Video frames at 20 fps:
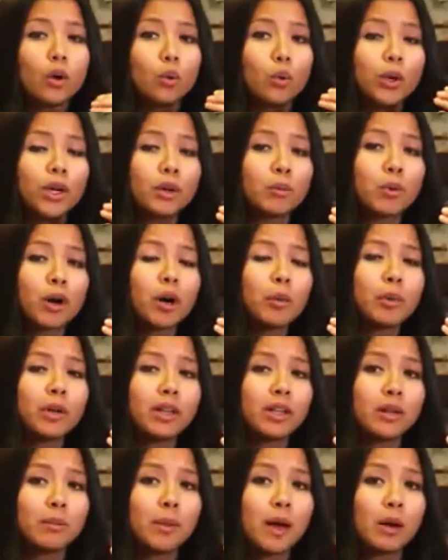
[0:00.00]
We can
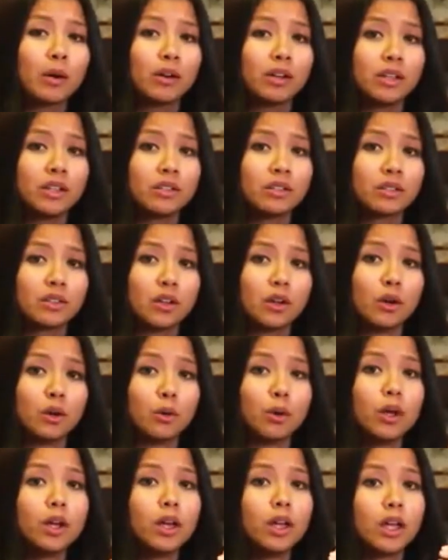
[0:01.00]
permanently mount a disk,
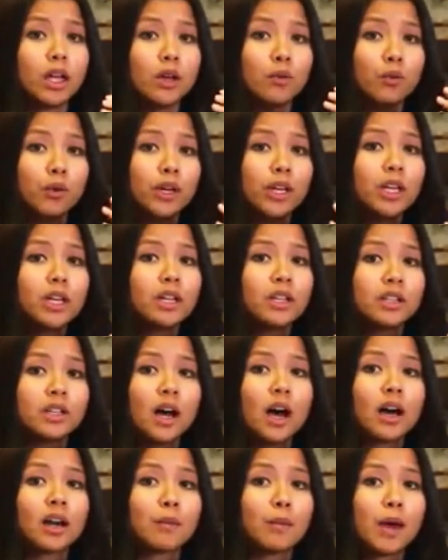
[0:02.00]
though, if we need it to
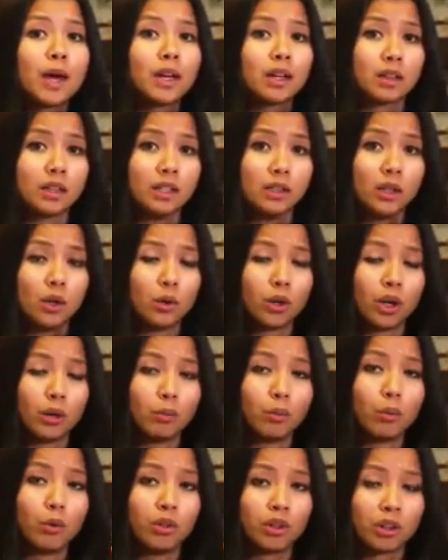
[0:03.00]
automatically load
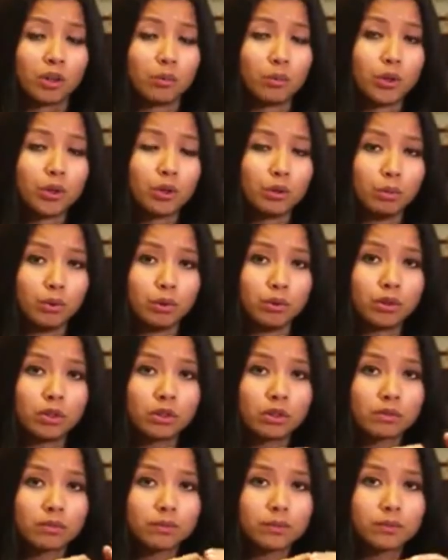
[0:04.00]
up when the computer
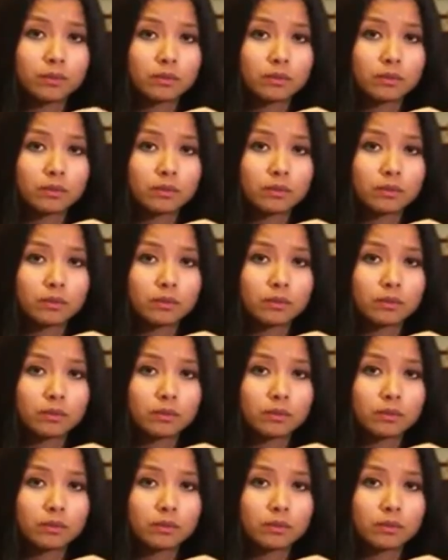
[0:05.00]
boots.